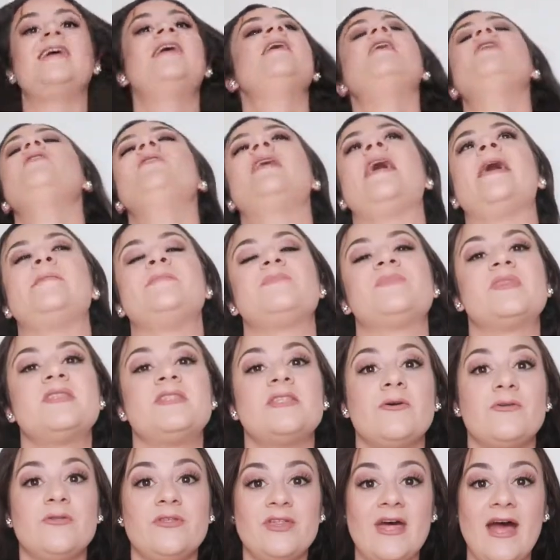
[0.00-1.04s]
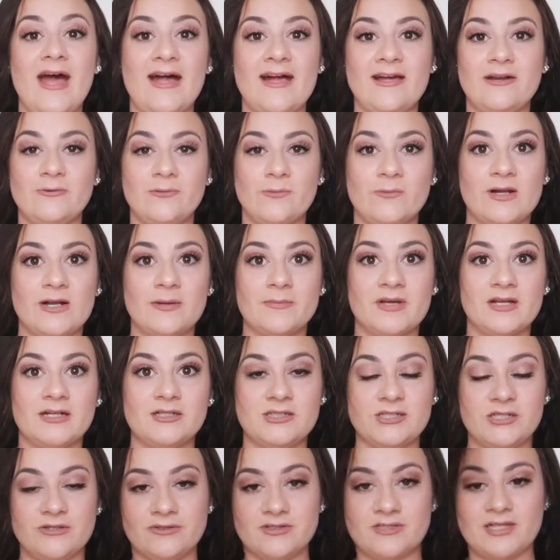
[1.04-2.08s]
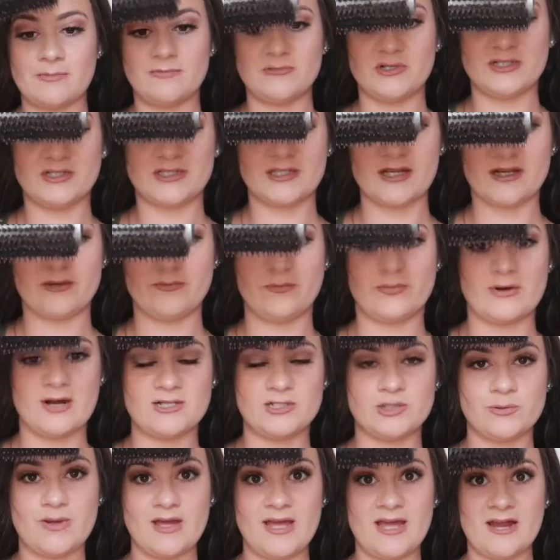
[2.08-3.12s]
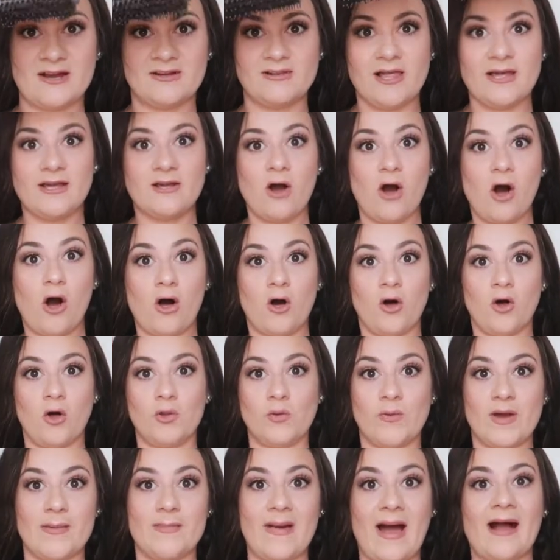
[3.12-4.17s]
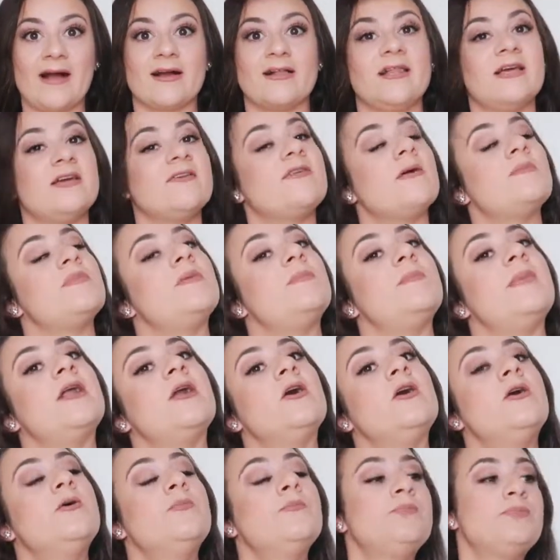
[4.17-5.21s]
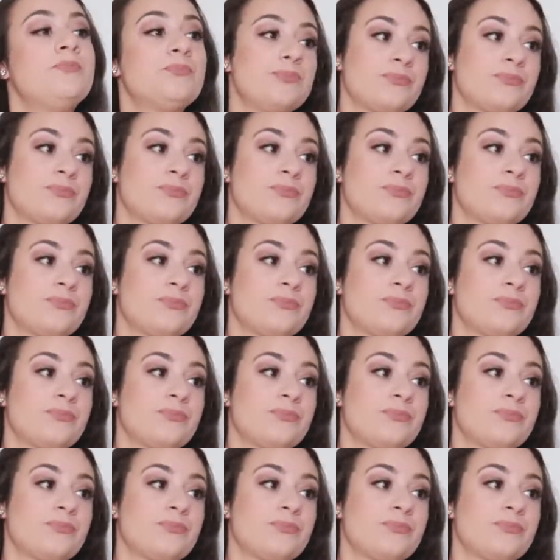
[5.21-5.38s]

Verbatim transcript: Okay, so then what I'm gonna do is I'm just gonna brush my hair like all the way back, like from the middle.